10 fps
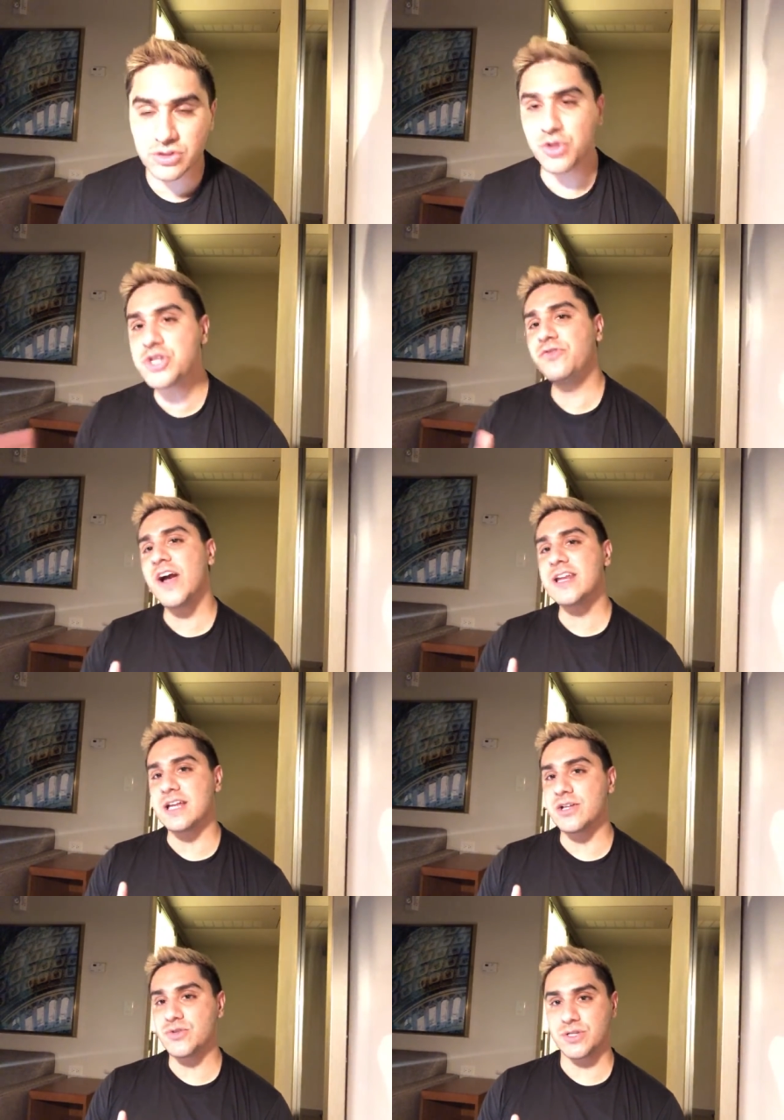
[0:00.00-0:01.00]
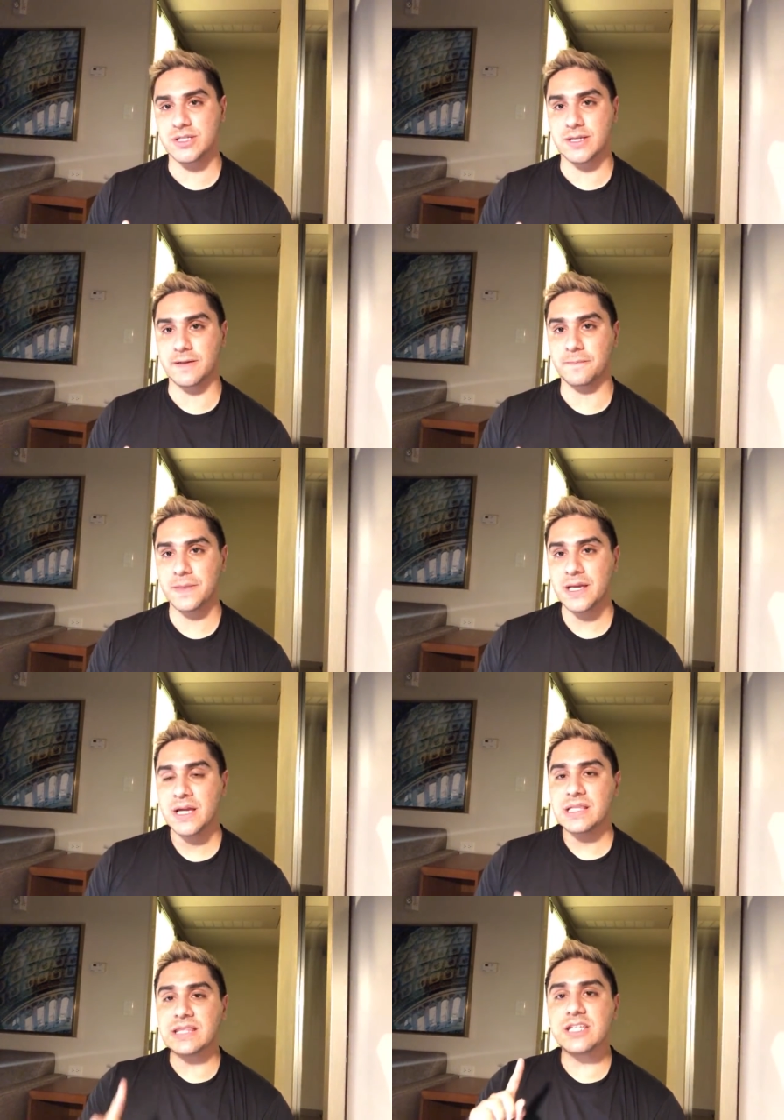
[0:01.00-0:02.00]
Don't you find it interesting
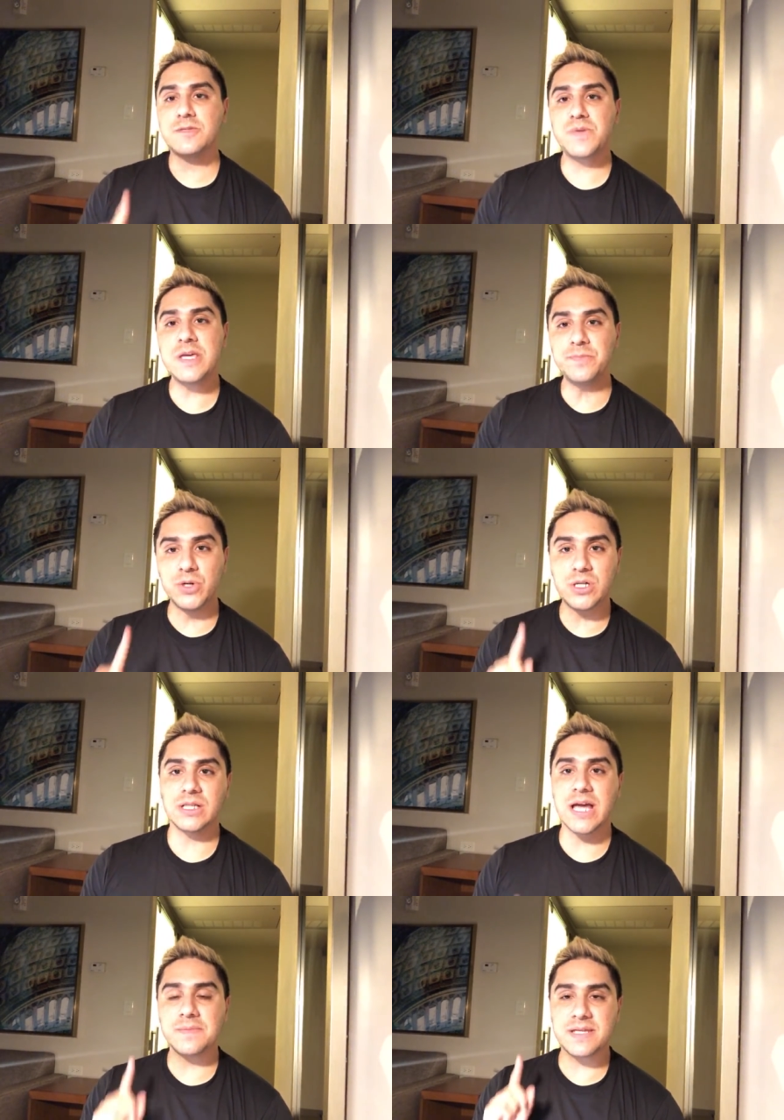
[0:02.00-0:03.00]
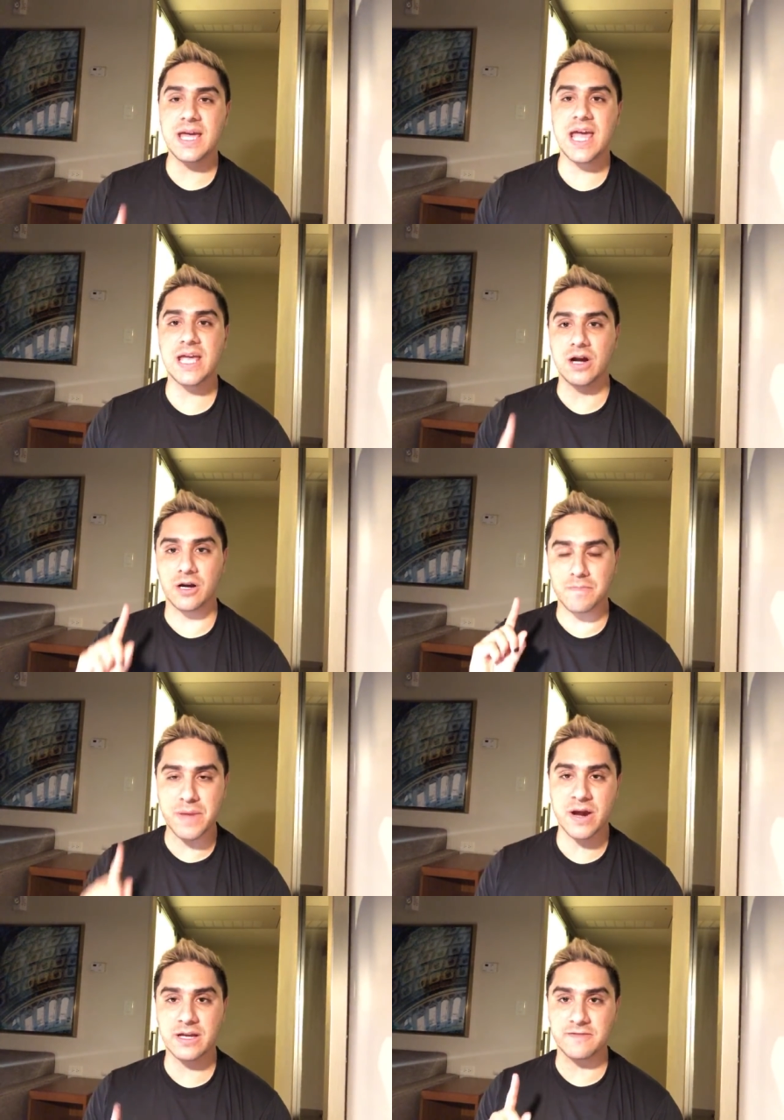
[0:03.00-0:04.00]
that these people claim to hate our
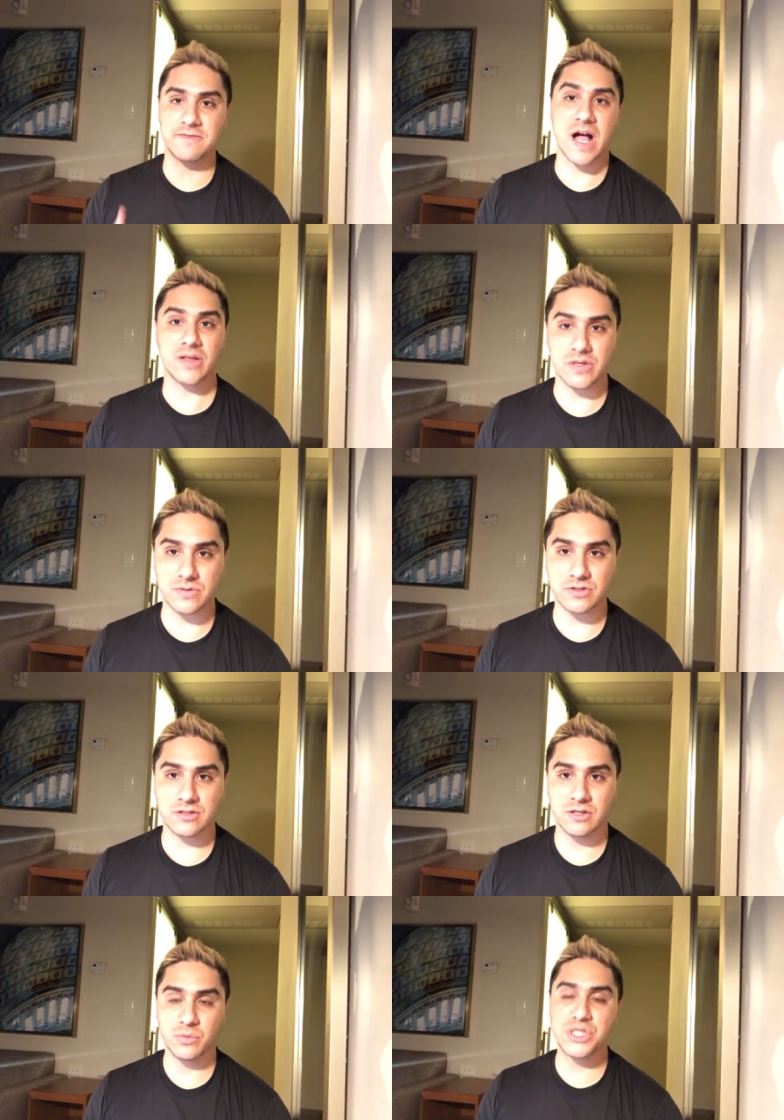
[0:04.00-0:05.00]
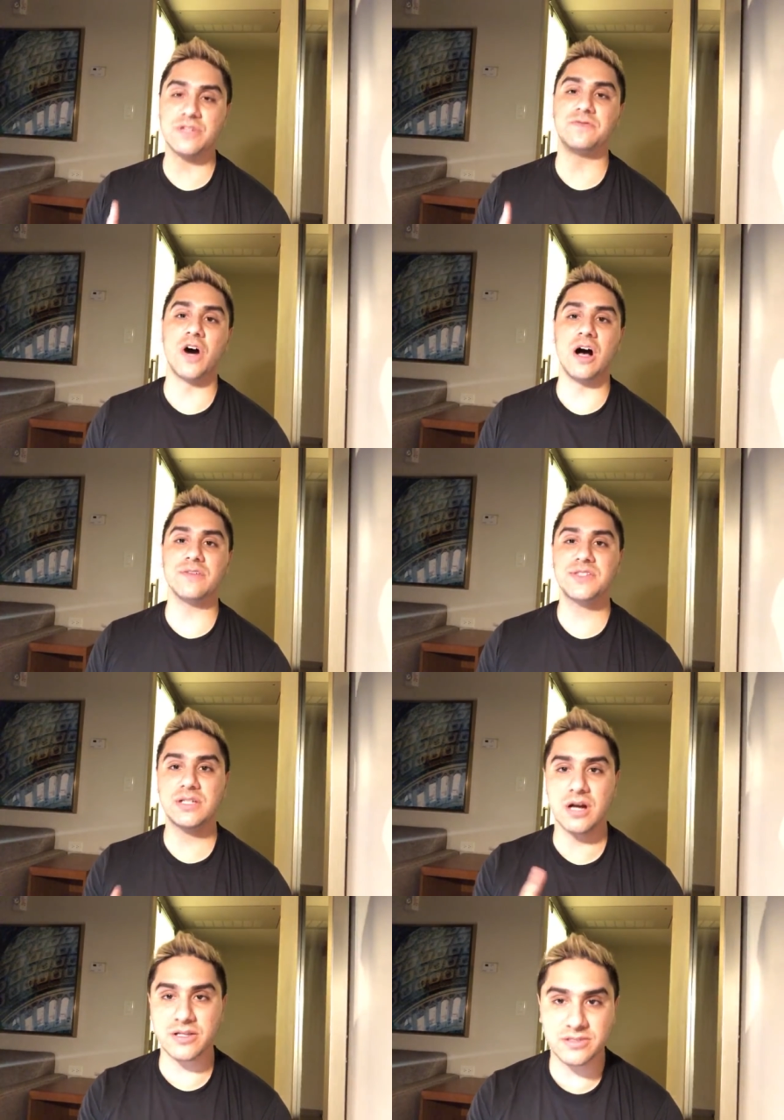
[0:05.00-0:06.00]
American values, which involves the
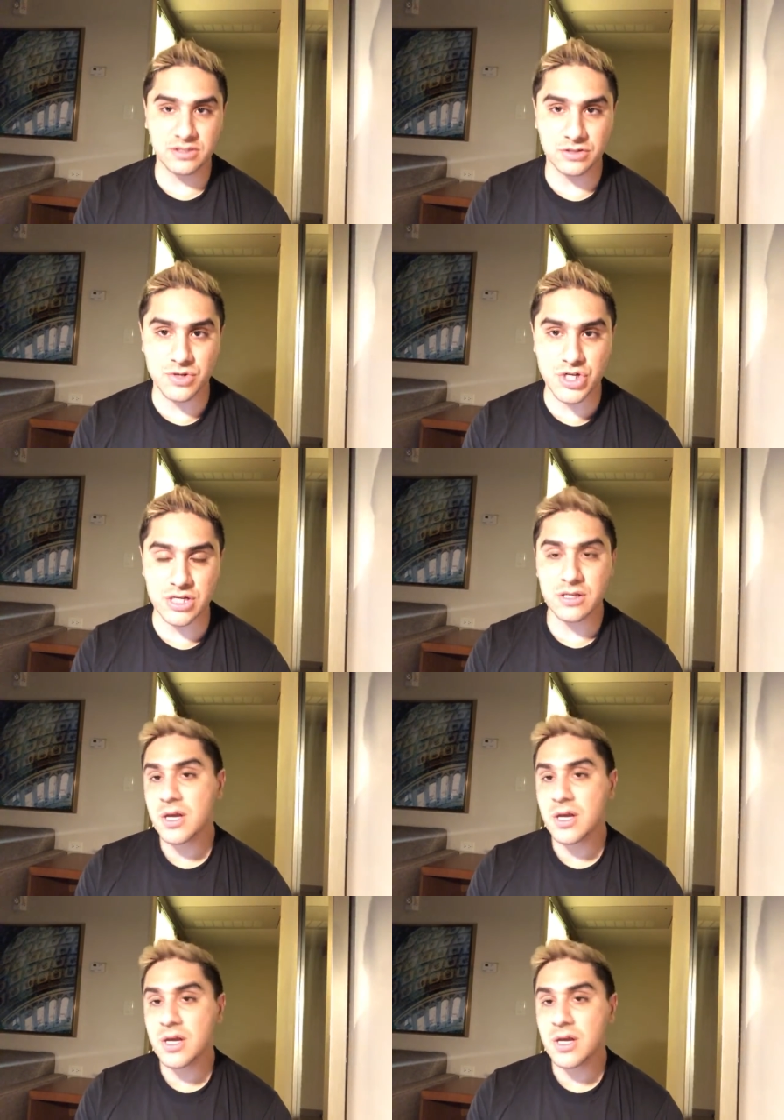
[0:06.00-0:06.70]
Constitution,